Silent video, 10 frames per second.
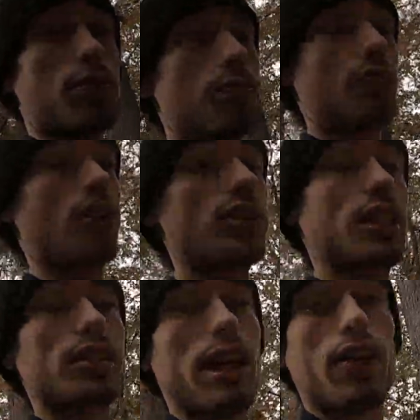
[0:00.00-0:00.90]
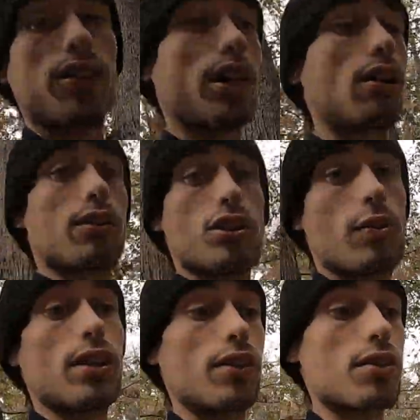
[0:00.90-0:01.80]
$13,000
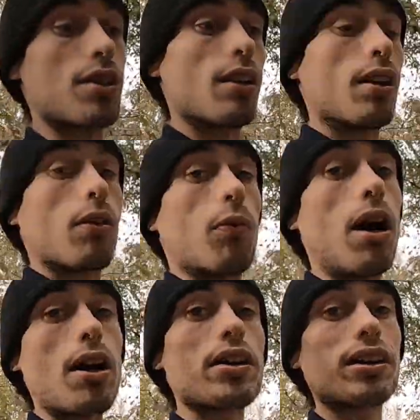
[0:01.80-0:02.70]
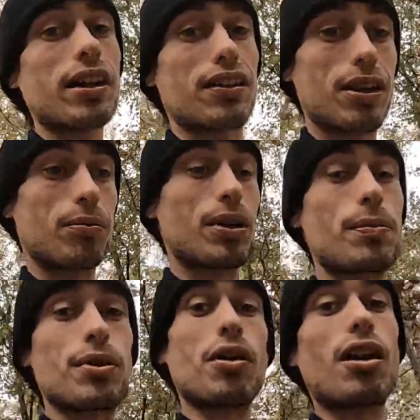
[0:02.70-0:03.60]
trailers, why are you letting them
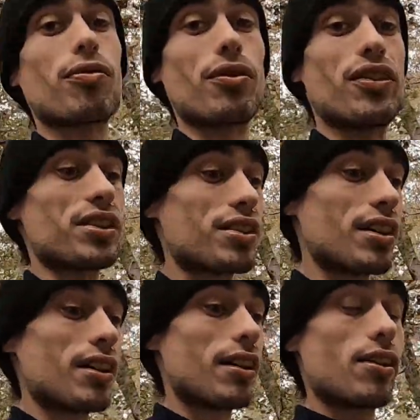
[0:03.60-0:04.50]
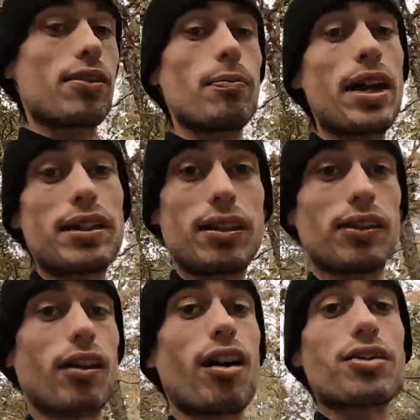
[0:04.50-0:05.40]
rip you off with these
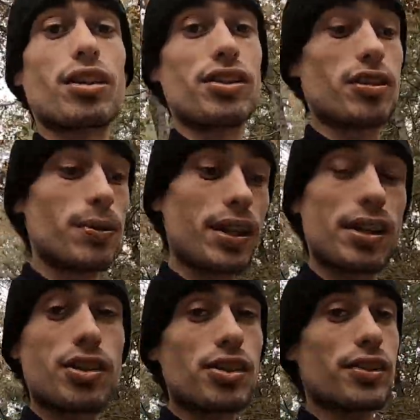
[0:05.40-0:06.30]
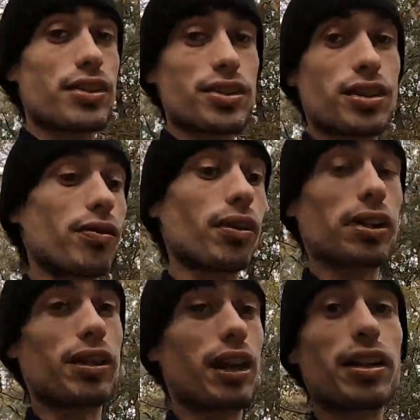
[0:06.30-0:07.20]
maintenance costs on these big engines and stuff
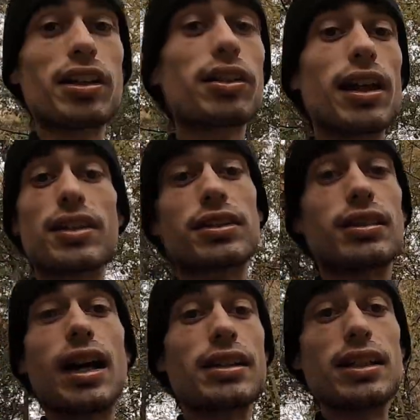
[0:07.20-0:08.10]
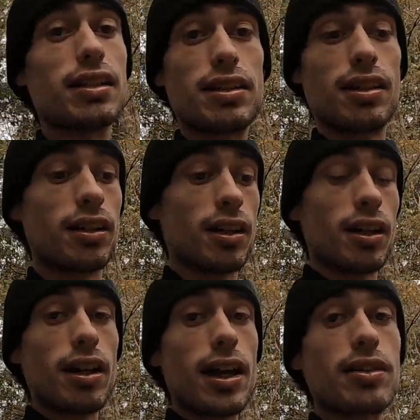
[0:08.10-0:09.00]
like that? It's not needed.
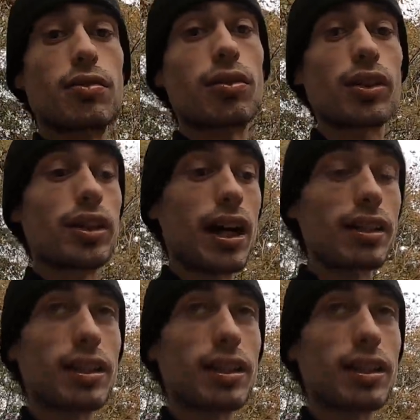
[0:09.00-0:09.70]
It's really not